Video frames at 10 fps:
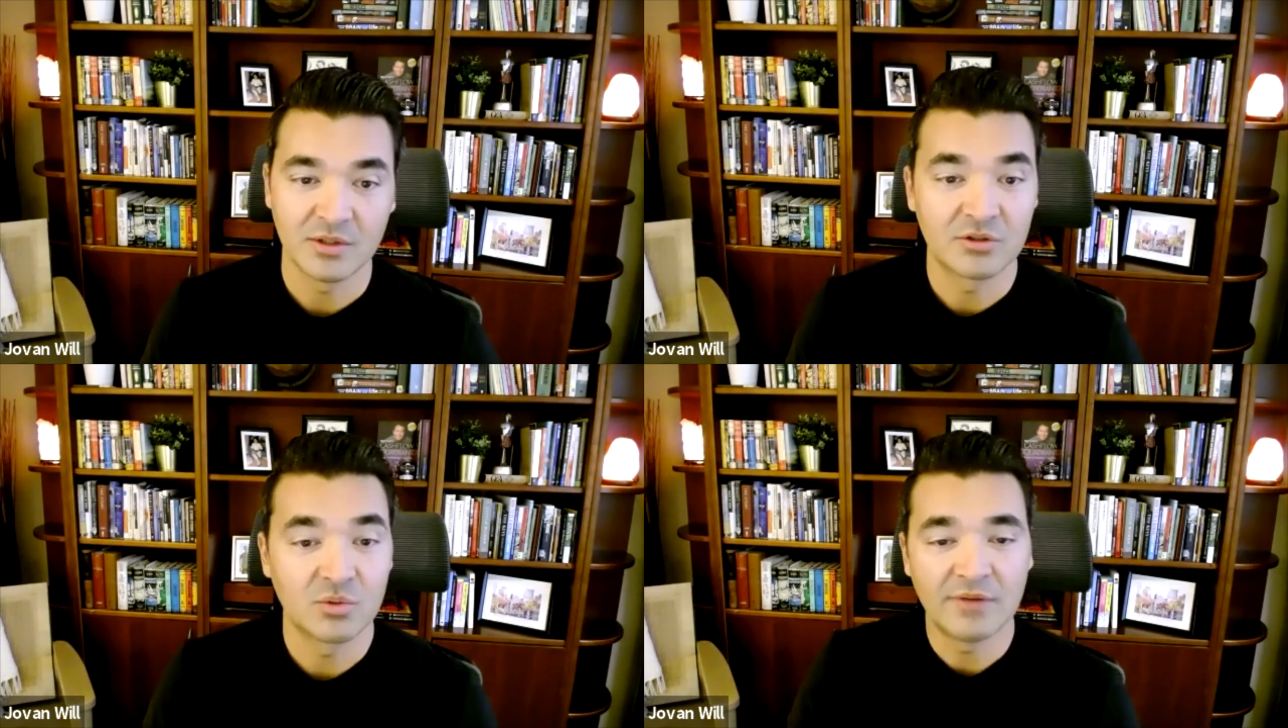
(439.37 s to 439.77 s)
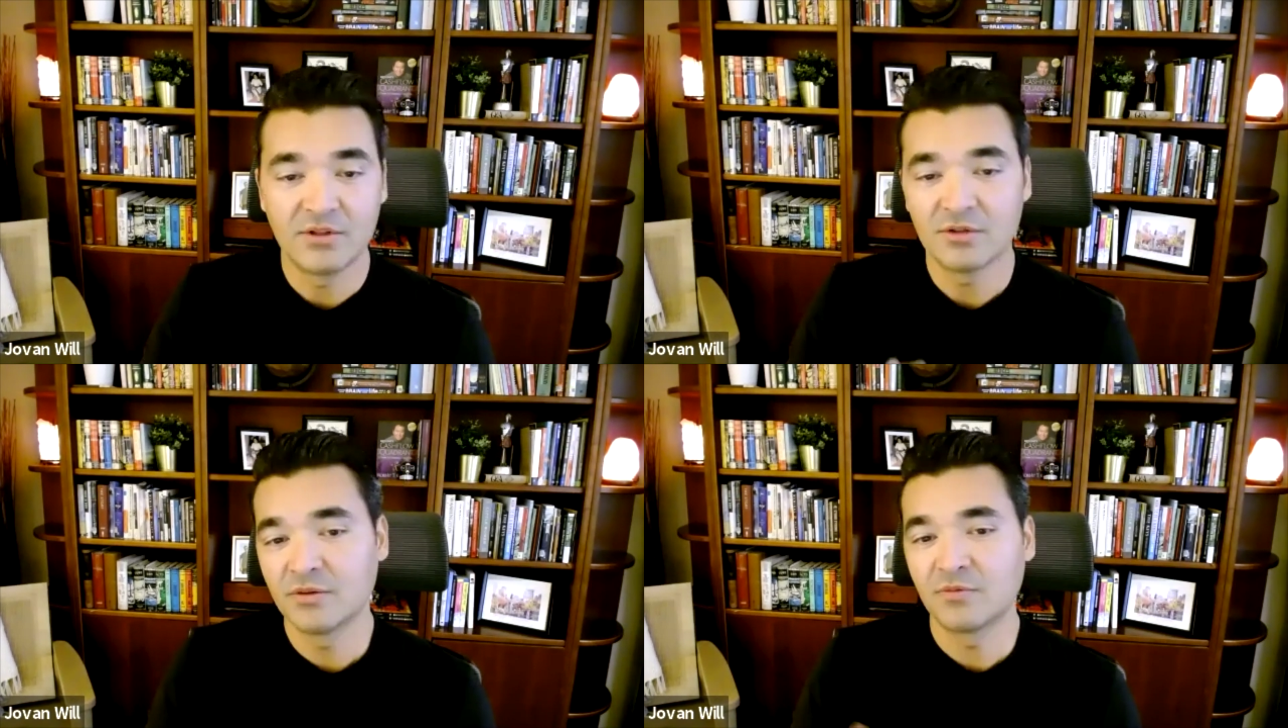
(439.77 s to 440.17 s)
And so we have
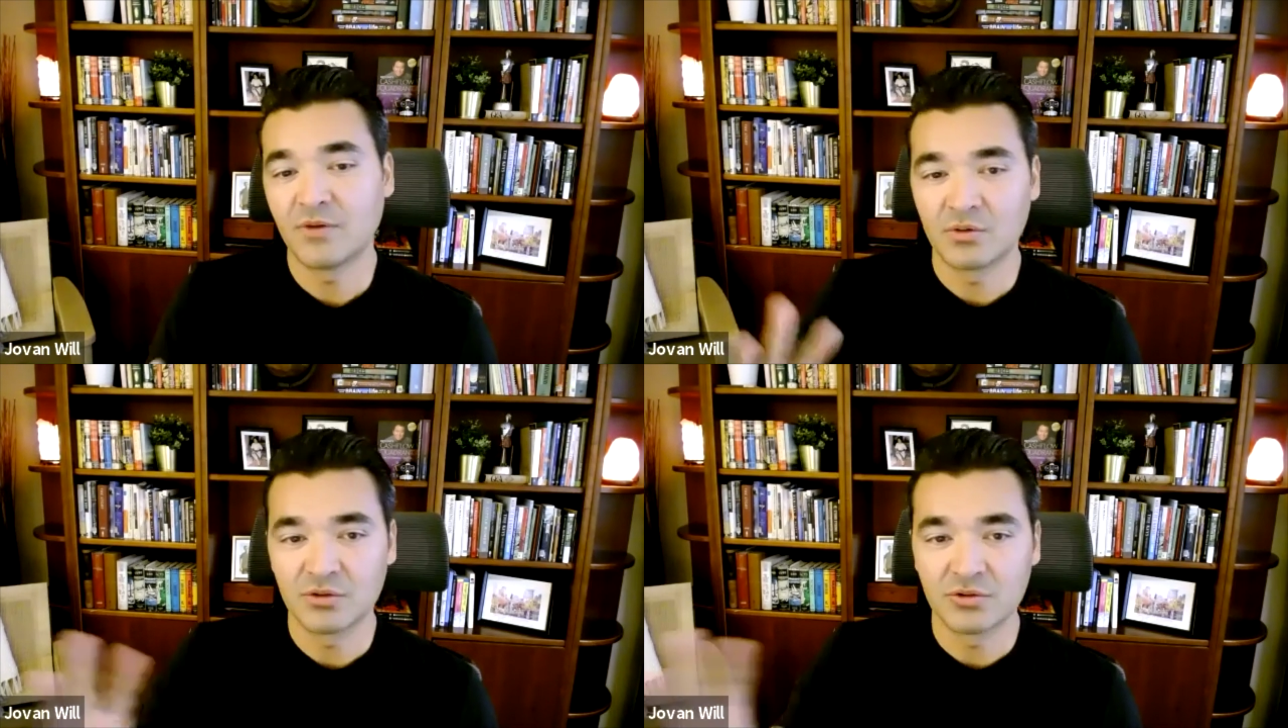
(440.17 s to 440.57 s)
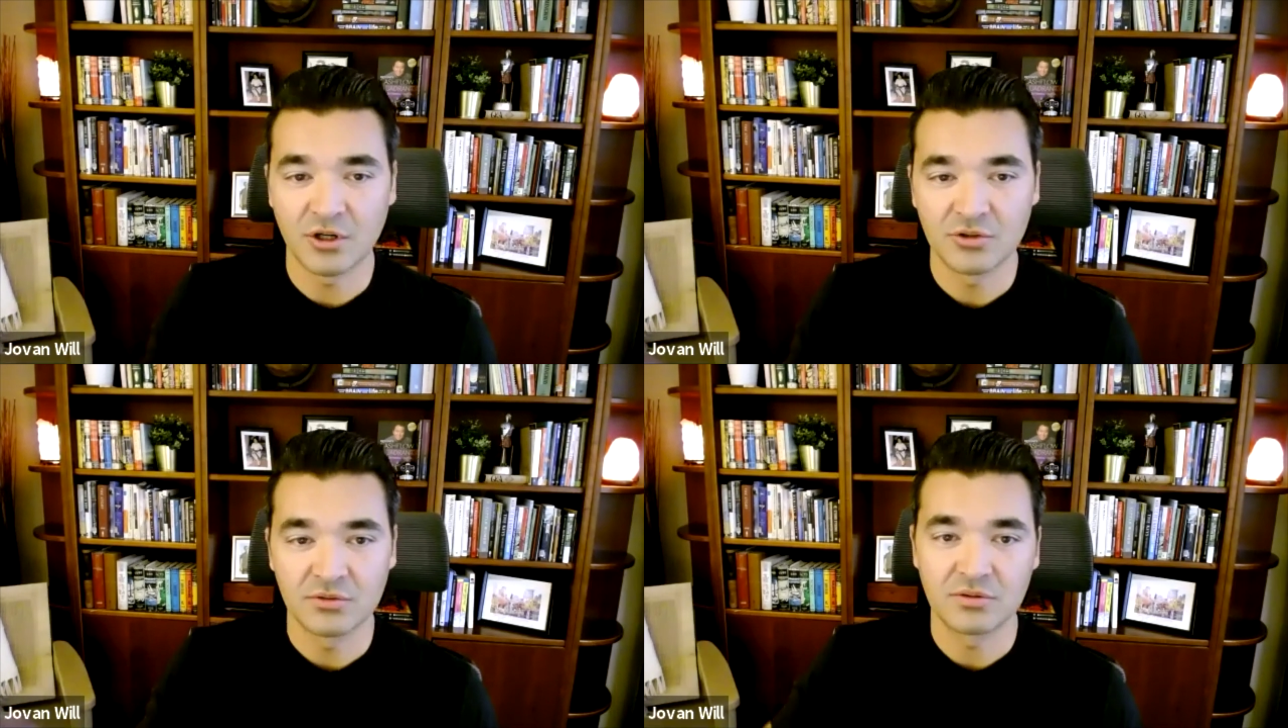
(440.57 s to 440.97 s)
different funnel
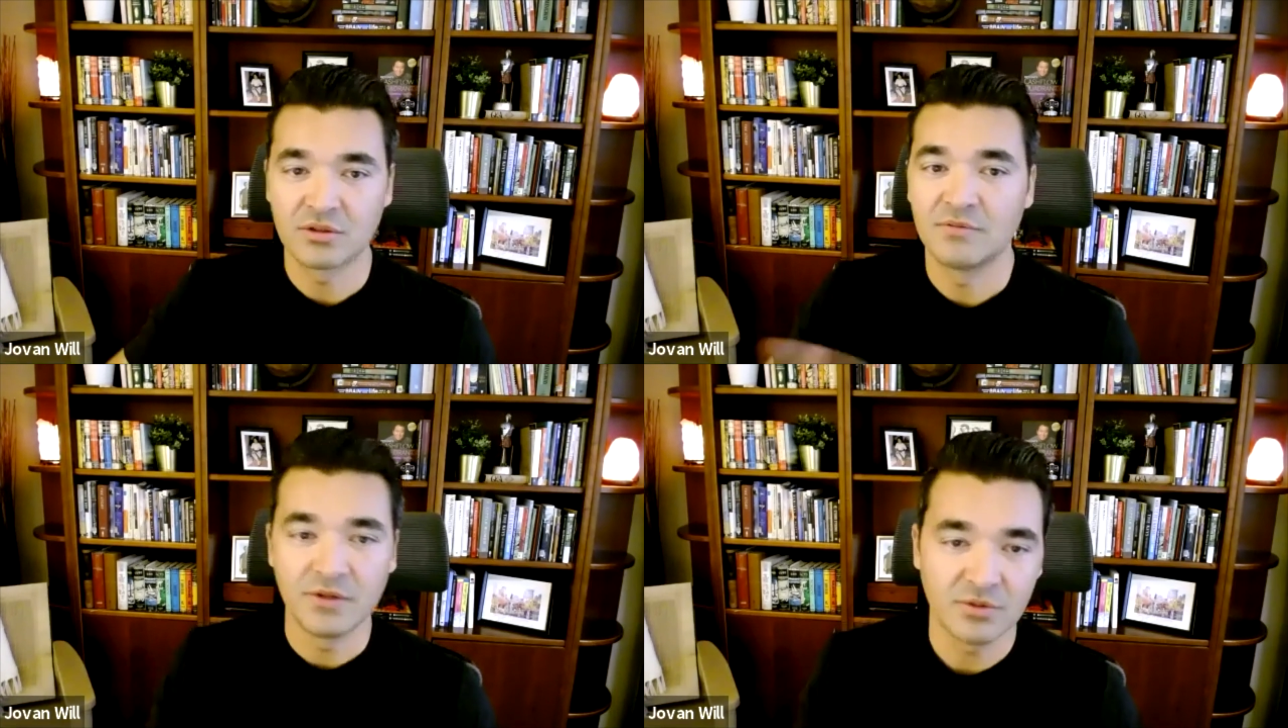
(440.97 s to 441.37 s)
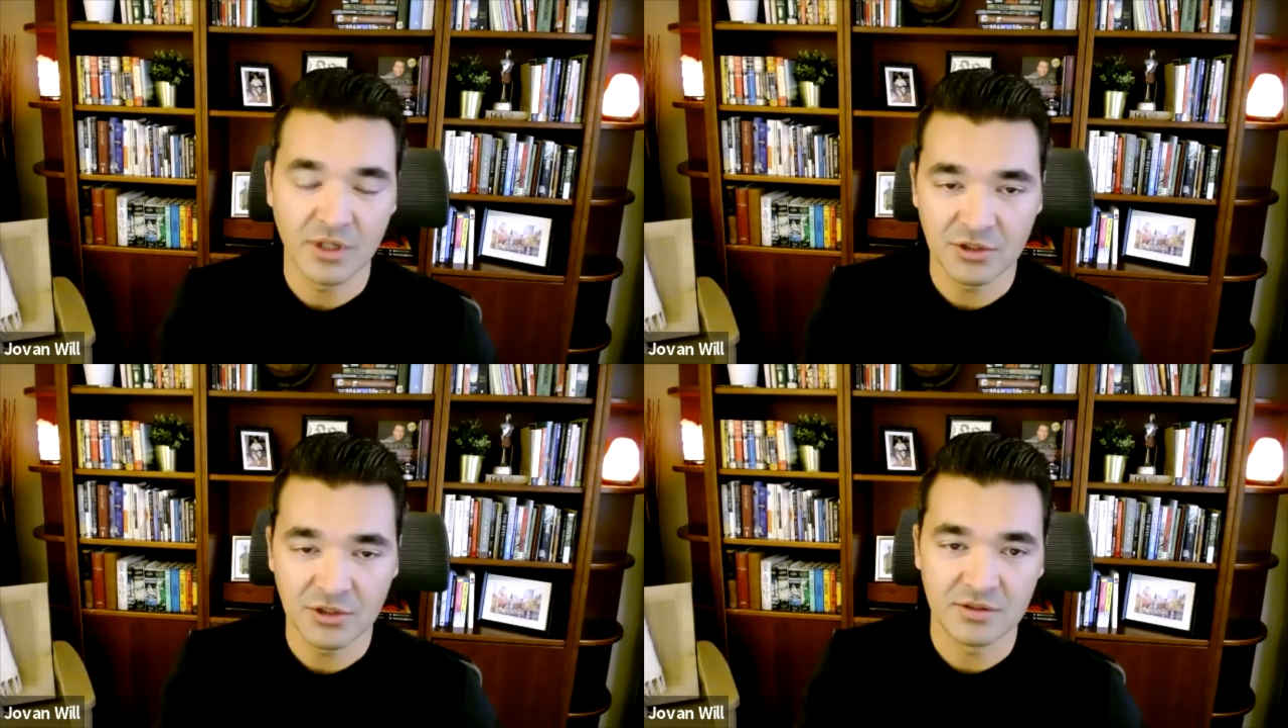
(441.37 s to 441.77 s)
structures or
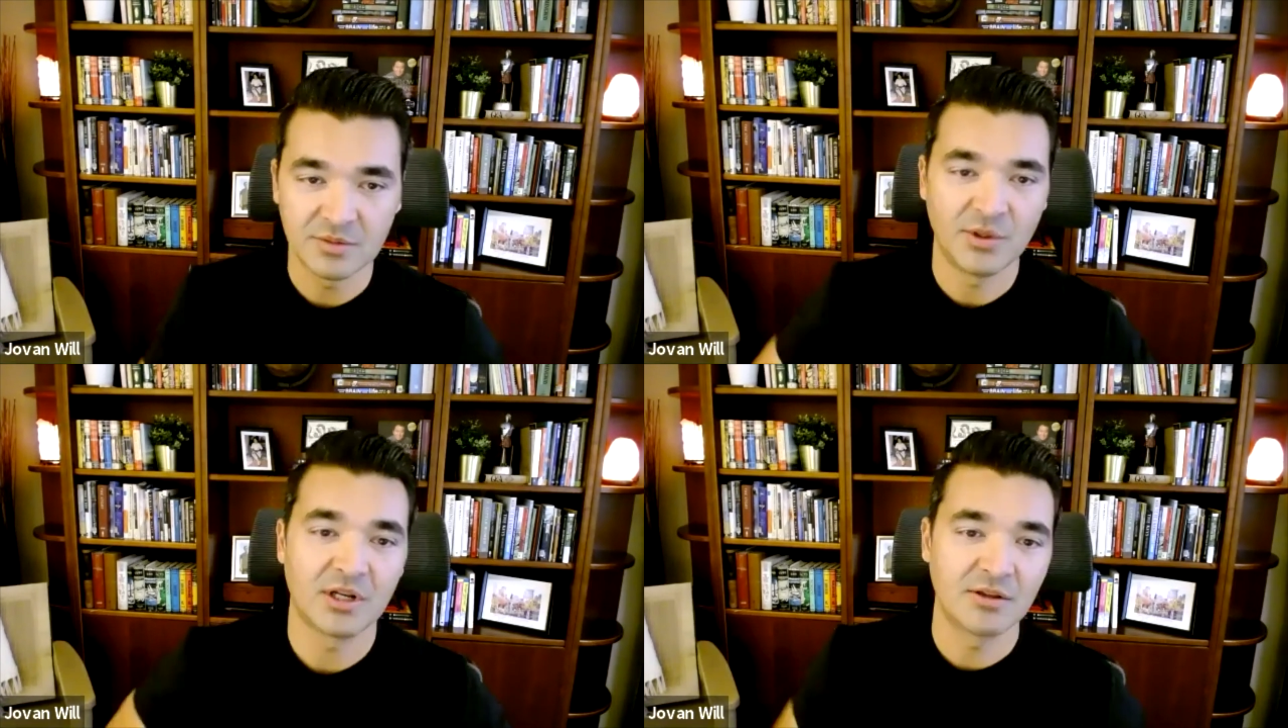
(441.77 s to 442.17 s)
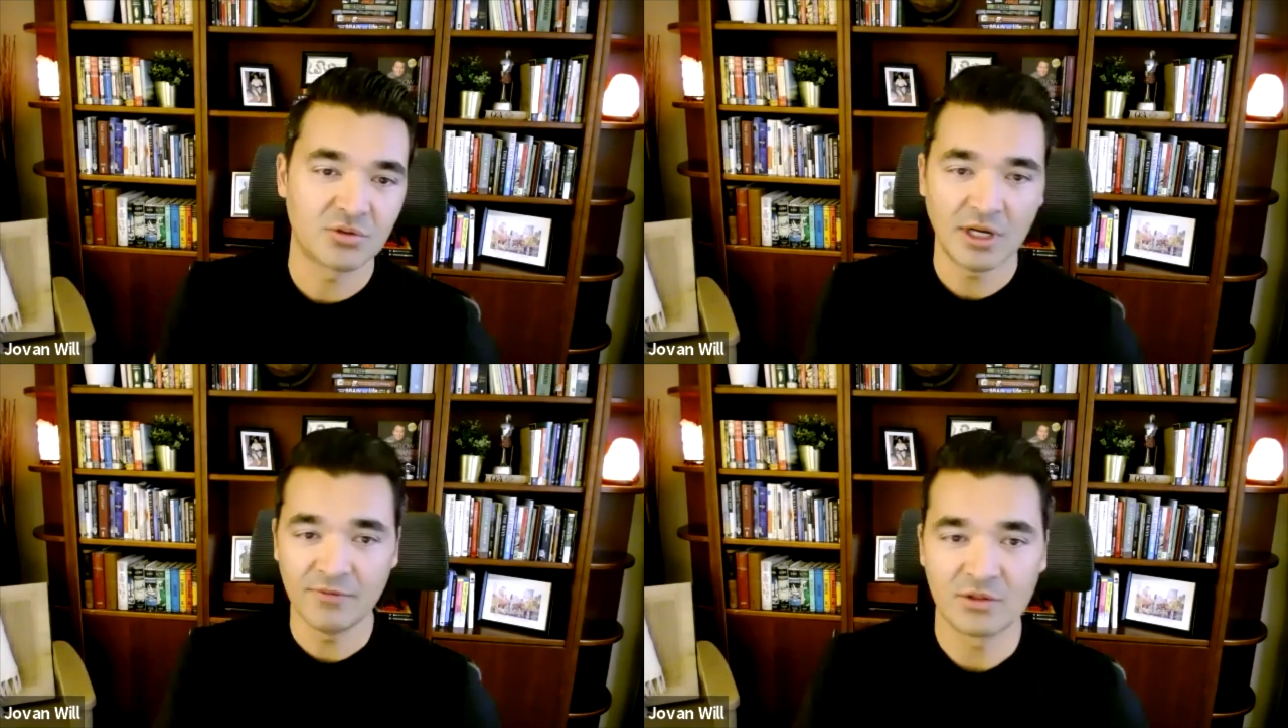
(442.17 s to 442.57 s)
configurations depending on the
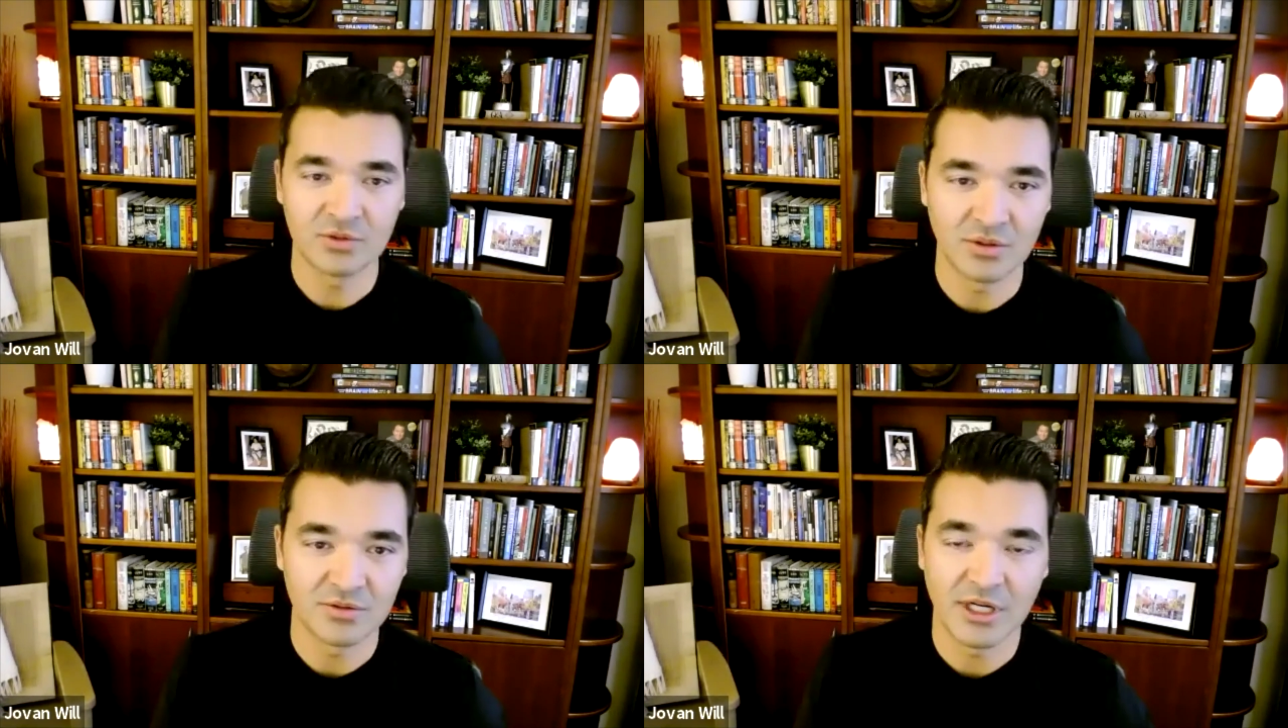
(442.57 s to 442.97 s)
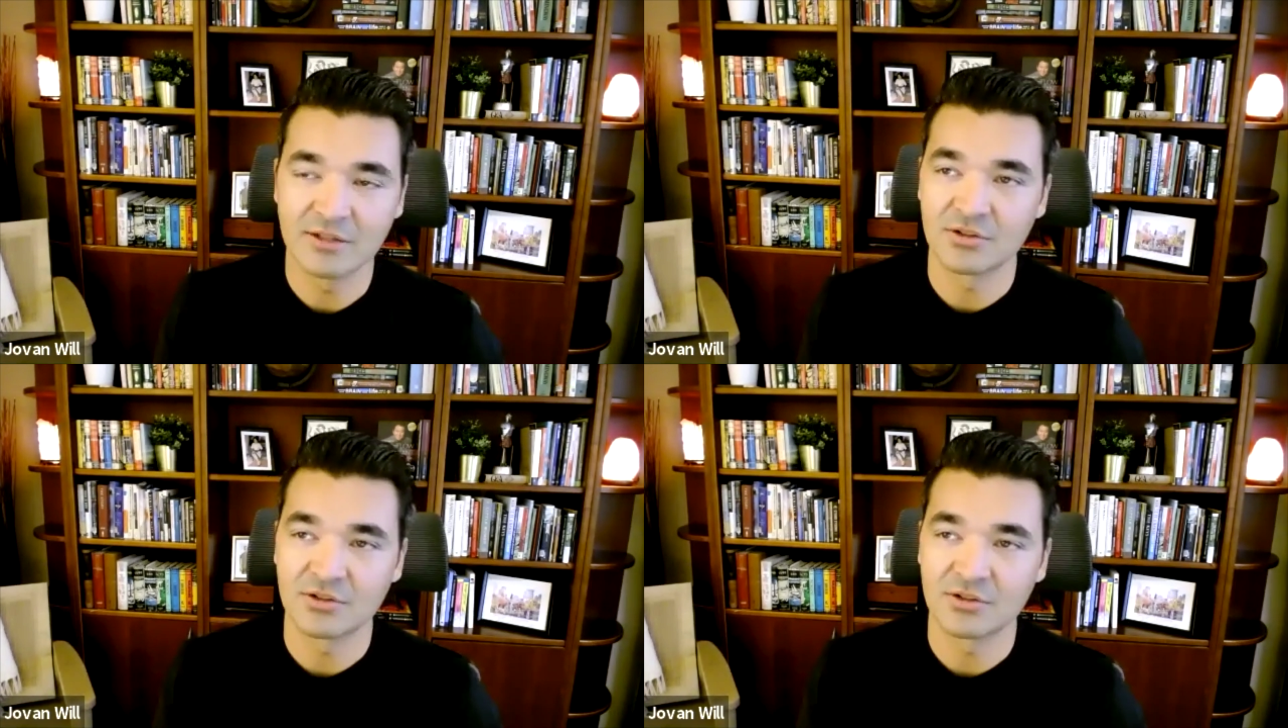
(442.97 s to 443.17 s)
traffic source, right?